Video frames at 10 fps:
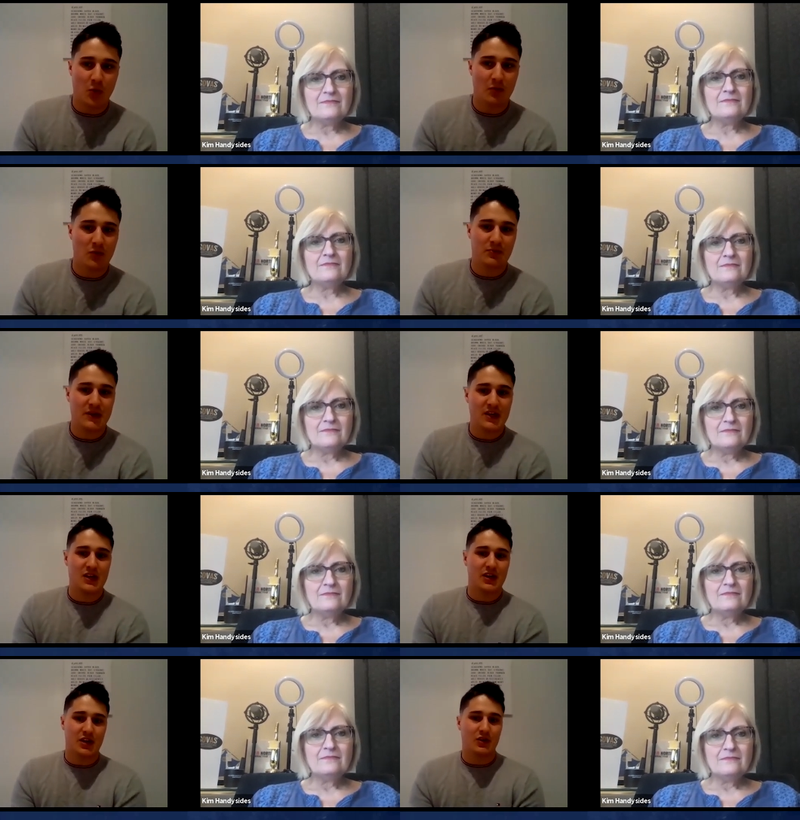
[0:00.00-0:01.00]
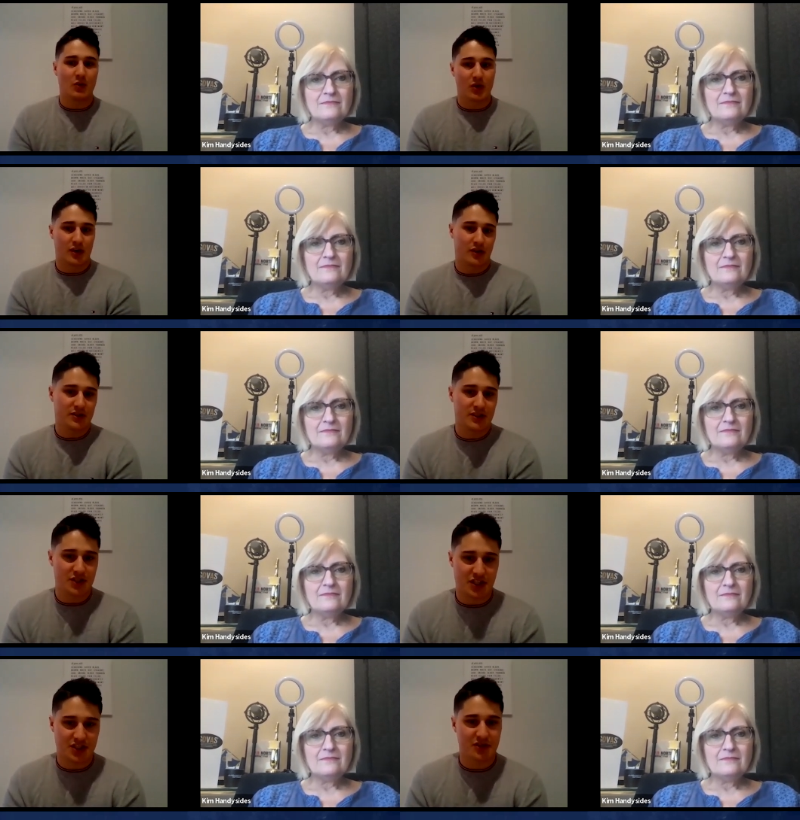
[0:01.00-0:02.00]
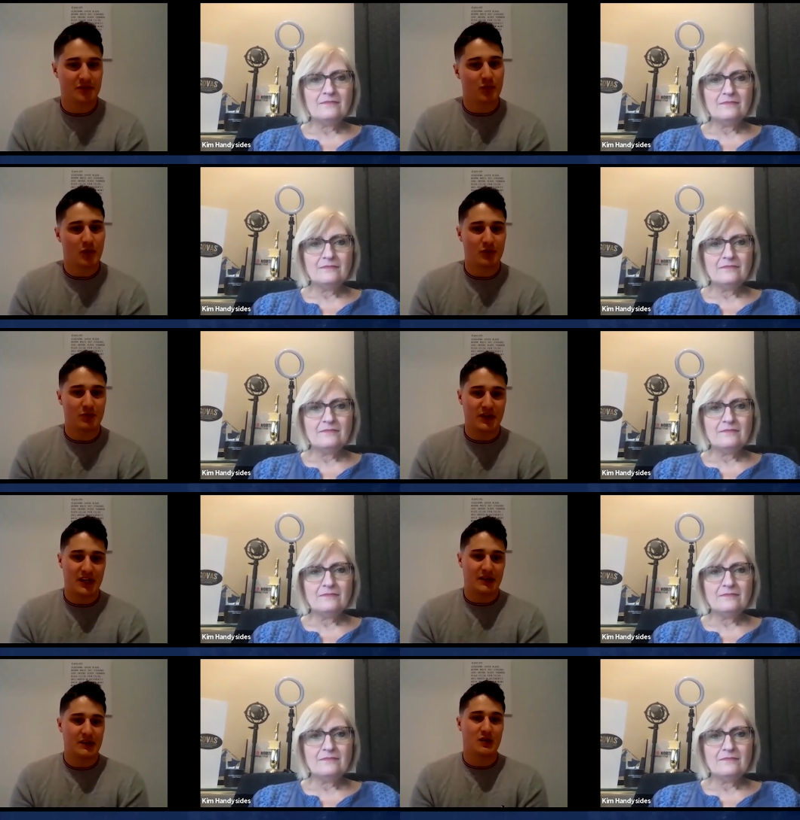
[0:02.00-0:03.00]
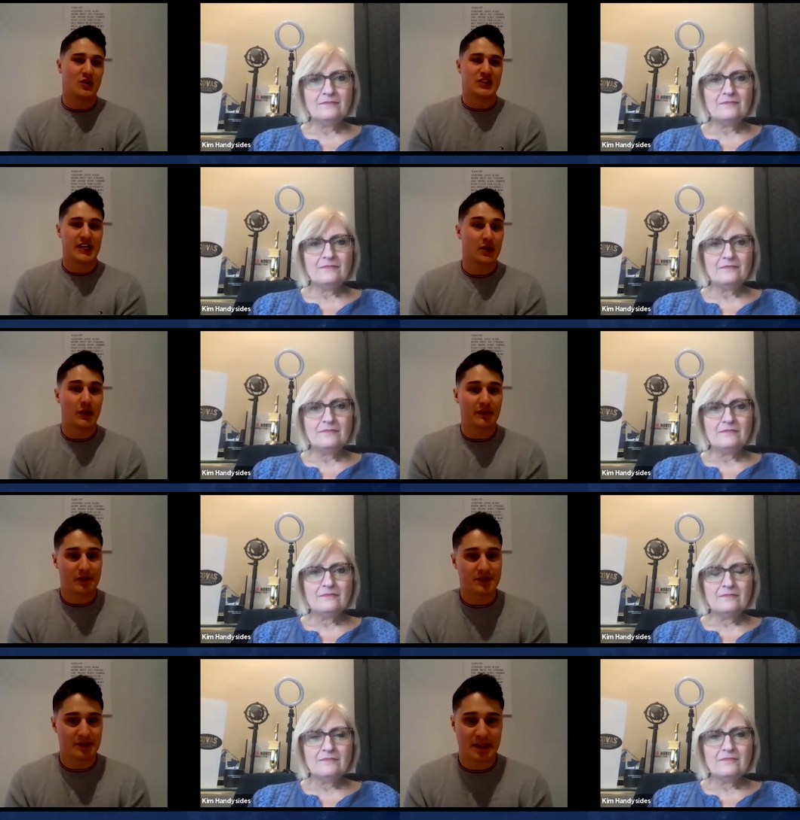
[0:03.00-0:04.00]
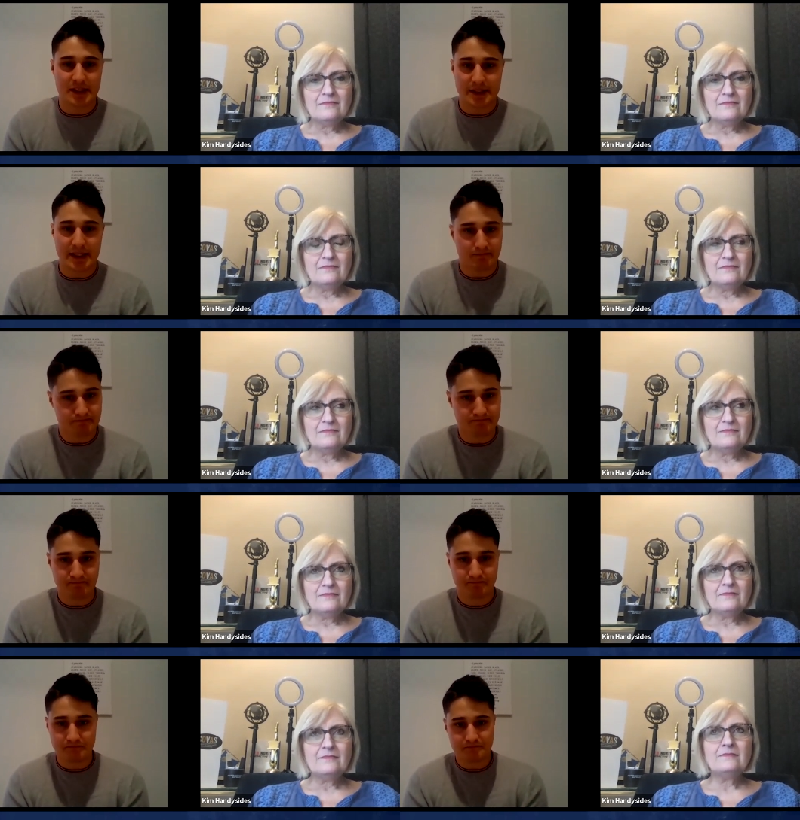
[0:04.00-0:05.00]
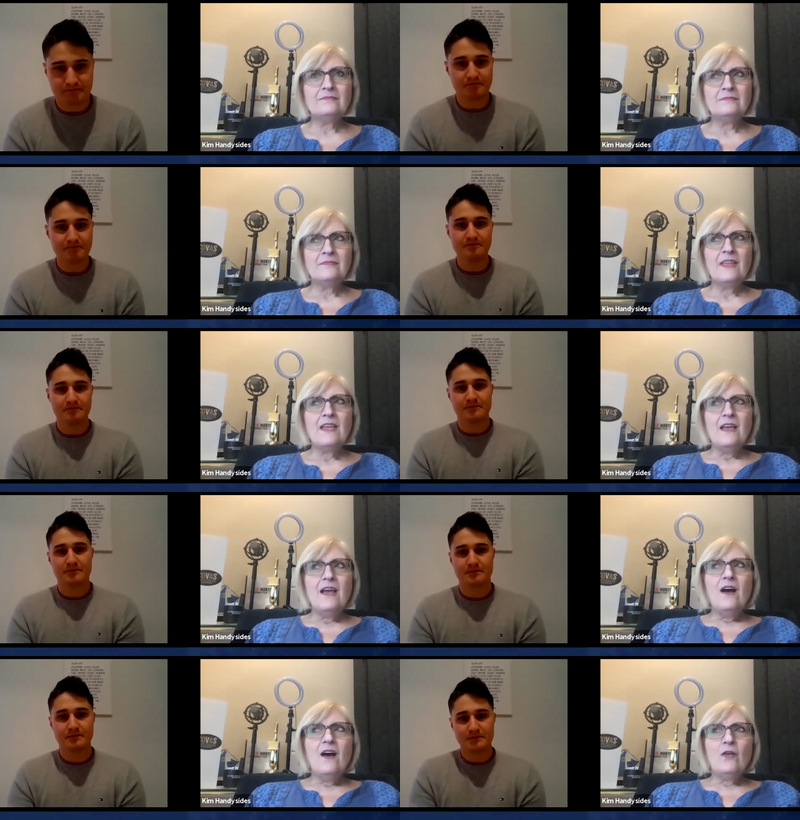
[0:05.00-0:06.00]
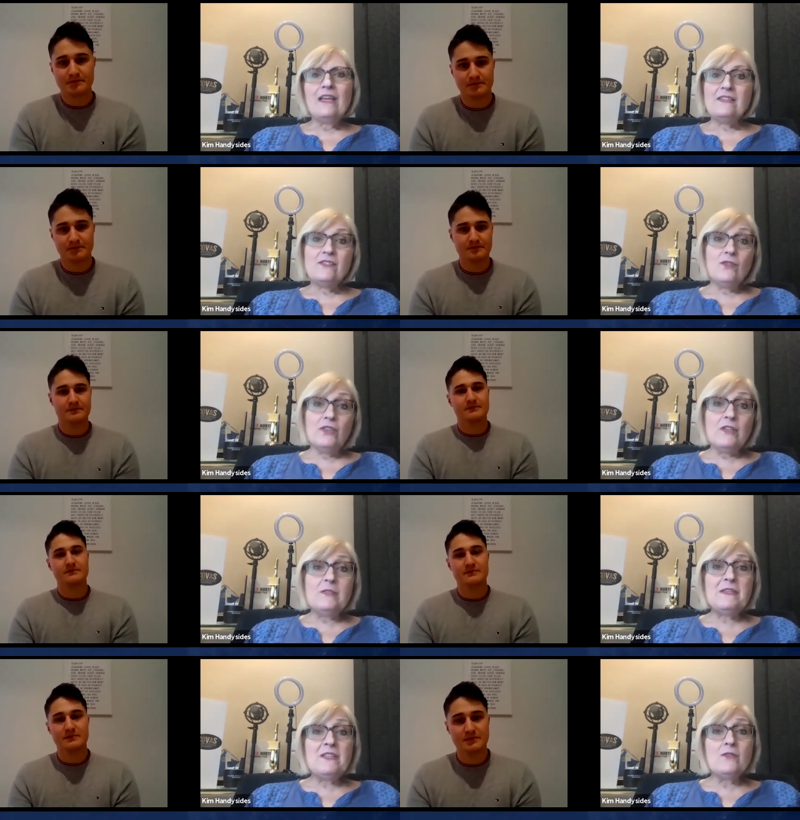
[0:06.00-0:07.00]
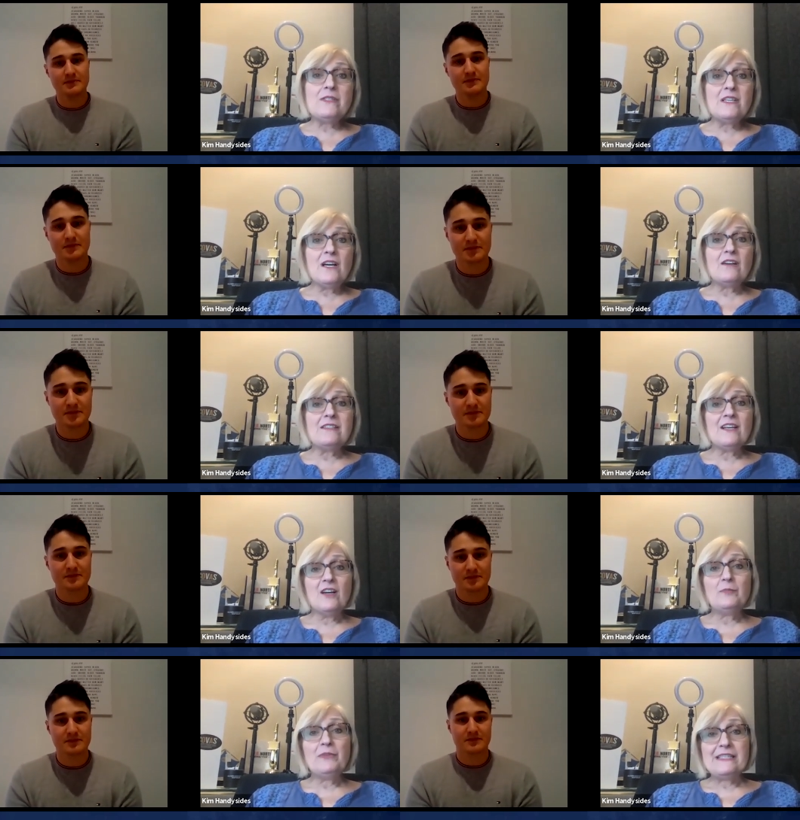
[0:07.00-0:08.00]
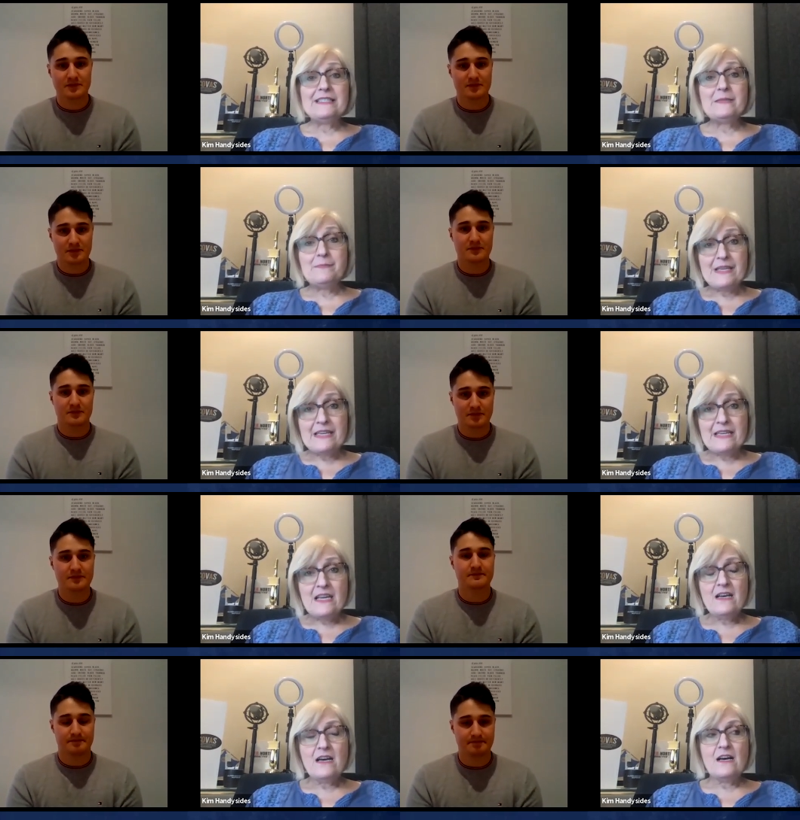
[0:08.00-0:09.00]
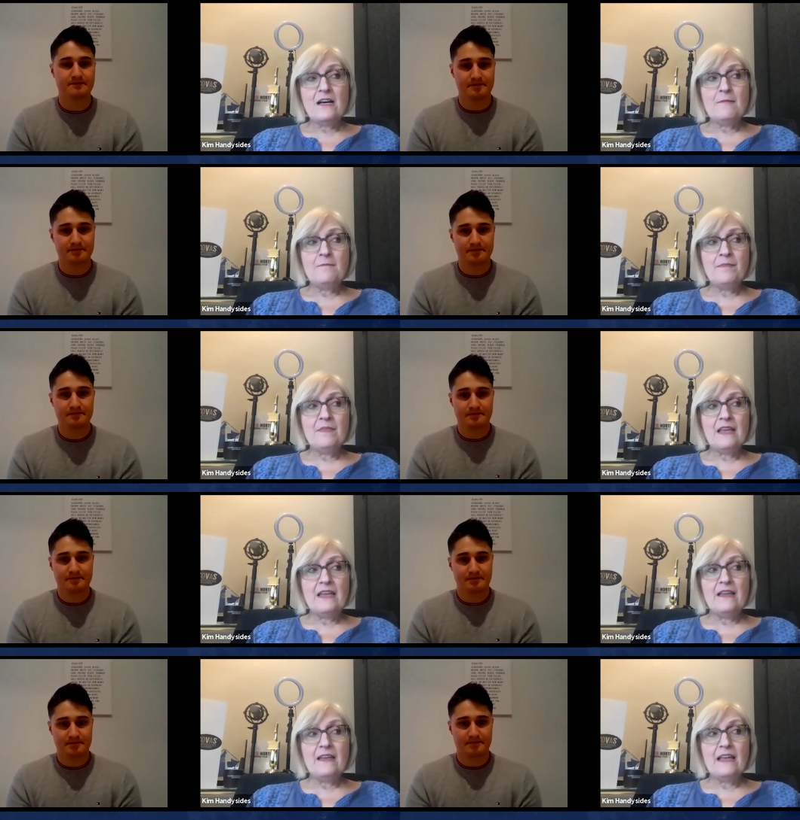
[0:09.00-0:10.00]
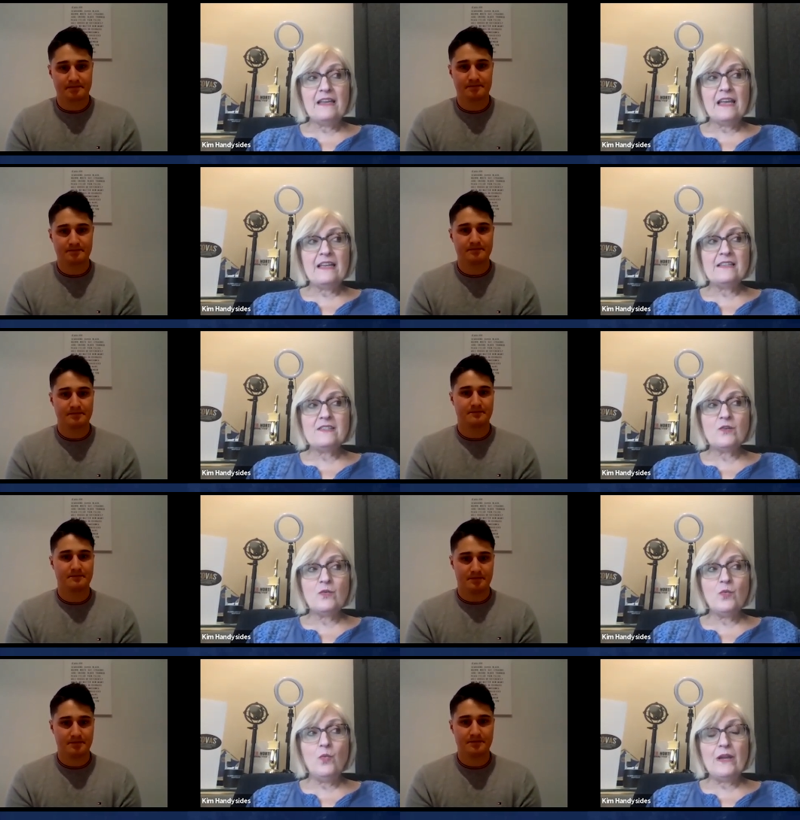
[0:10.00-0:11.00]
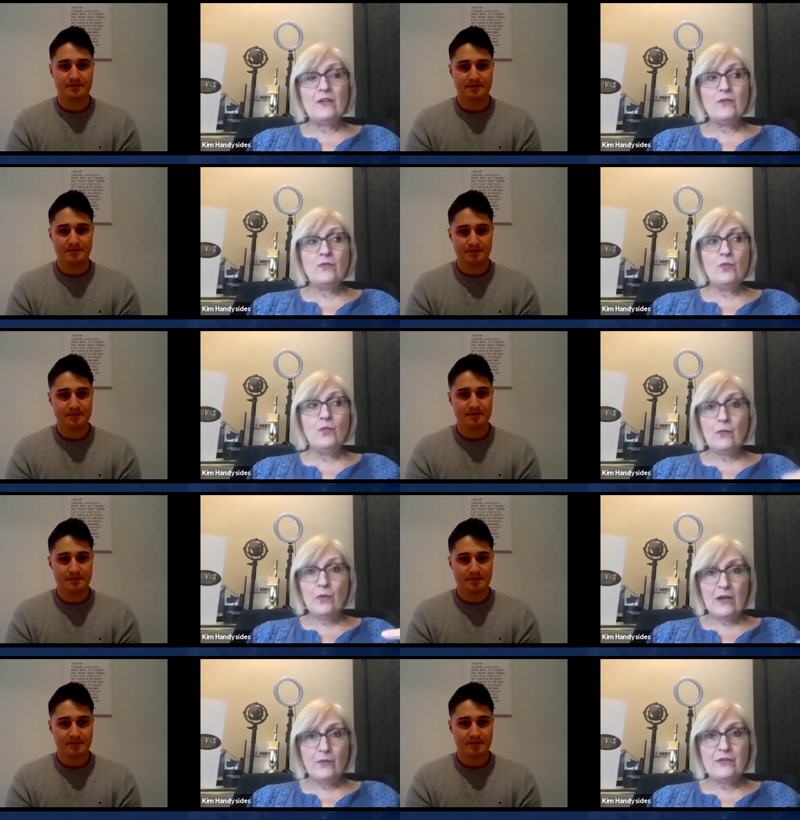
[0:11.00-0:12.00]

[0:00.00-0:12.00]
Speaker 1: what would be your suggestion? What would be your takeaway from something like that?
Speaker 2: Okay, so close but no cigar is a hard place to be. Um, and, and so what you, what, what I